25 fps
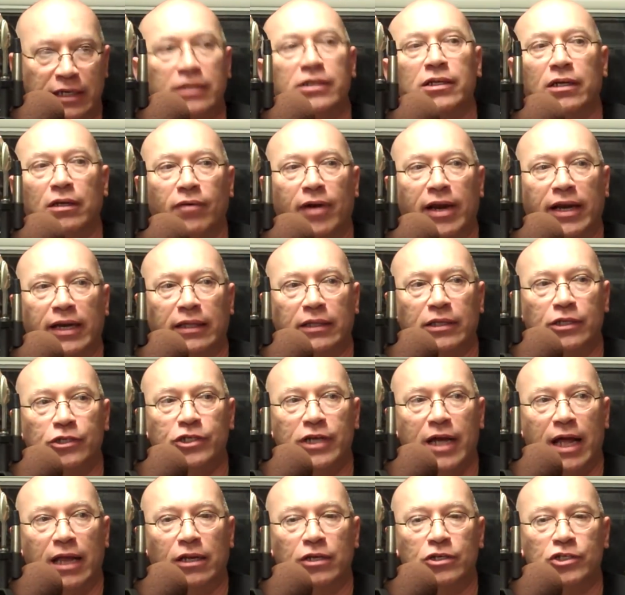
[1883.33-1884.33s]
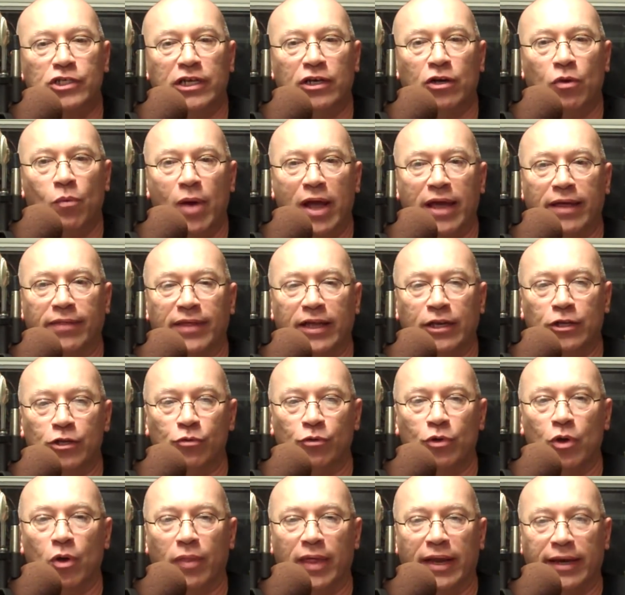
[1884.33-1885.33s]
integrating the challenge in a way that
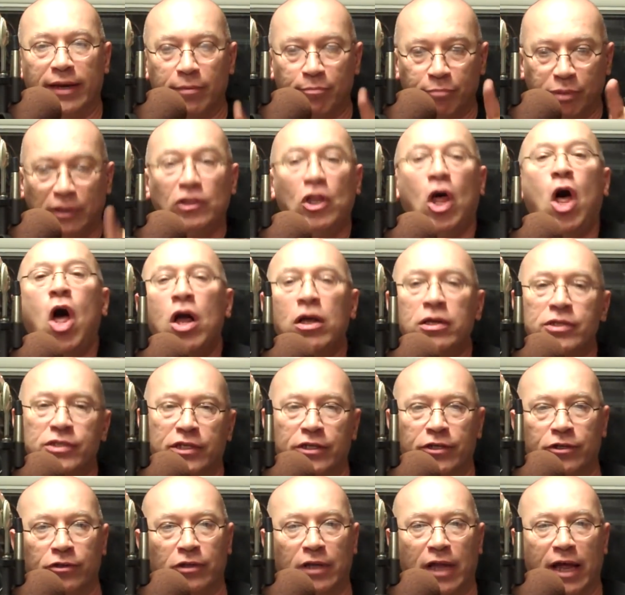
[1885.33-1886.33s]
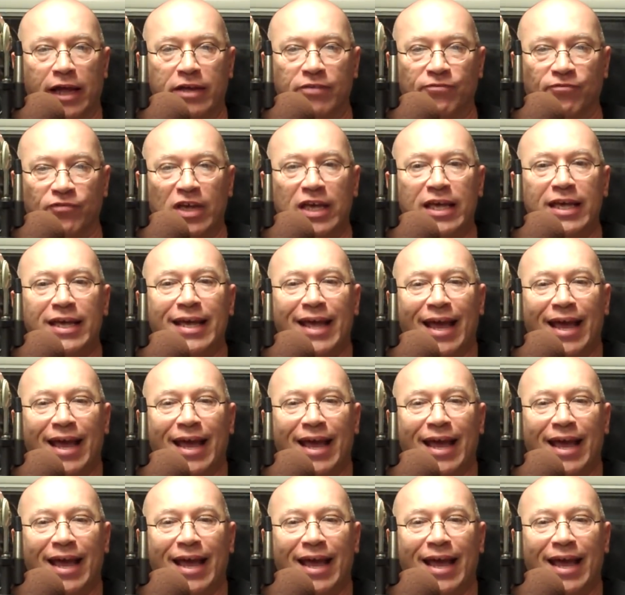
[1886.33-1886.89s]
you know that it belongs in your life